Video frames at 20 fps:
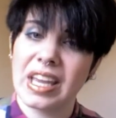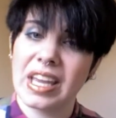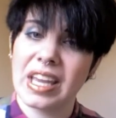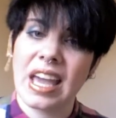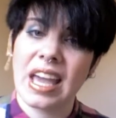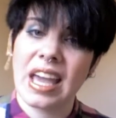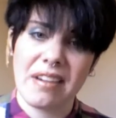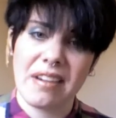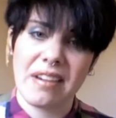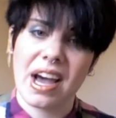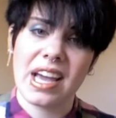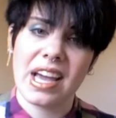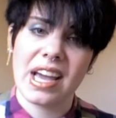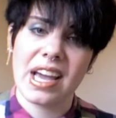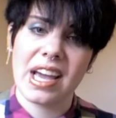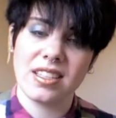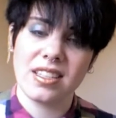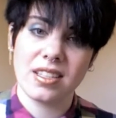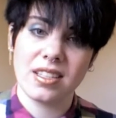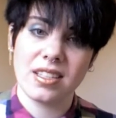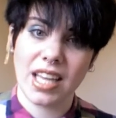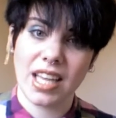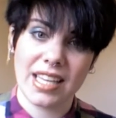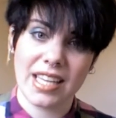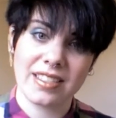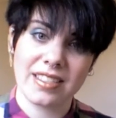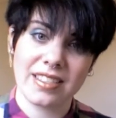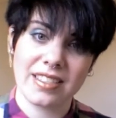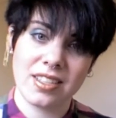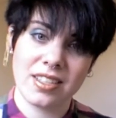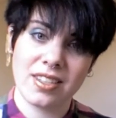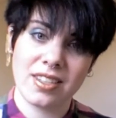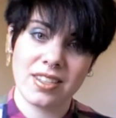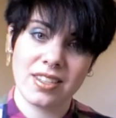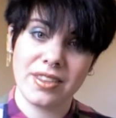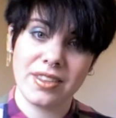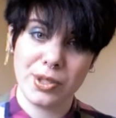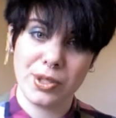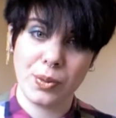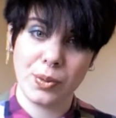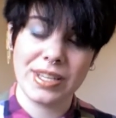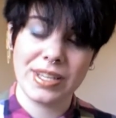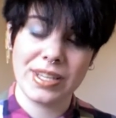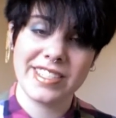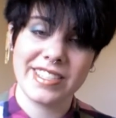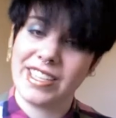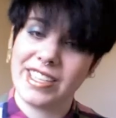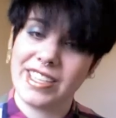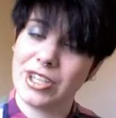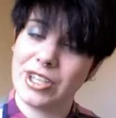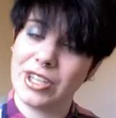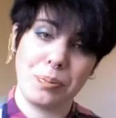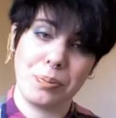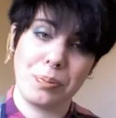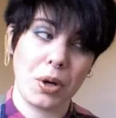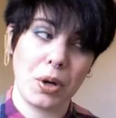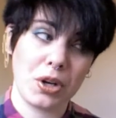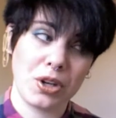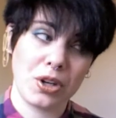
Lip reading: If I guessed the twist in your book